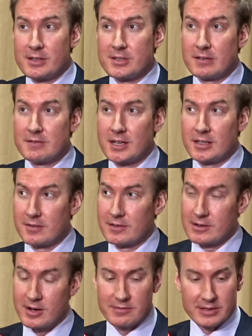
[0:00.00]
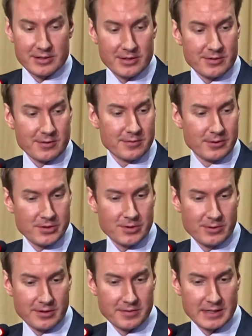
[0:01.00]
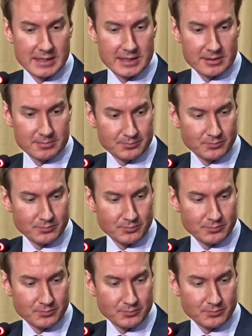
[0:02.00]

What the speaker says: Chief Scientific Officer of Fortuna Fix.